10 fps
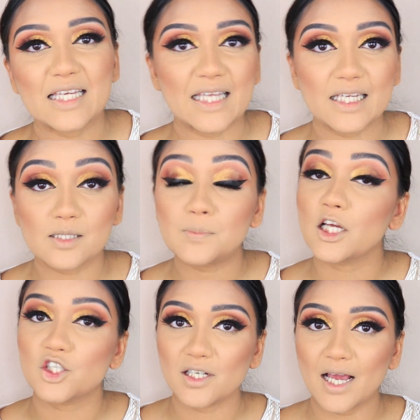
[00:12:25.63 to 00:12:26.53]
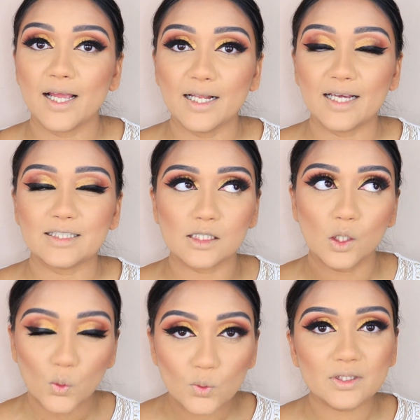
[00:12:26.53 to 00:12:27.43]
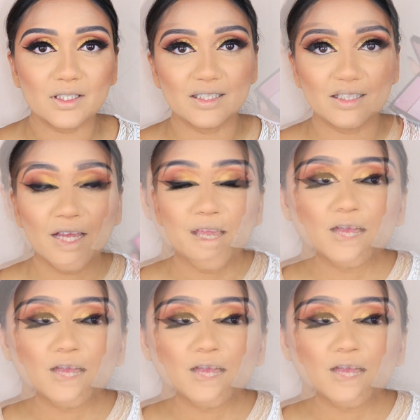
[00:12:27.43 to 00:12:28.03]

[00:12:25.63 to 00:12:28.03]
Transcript: and that is blush and highlight only.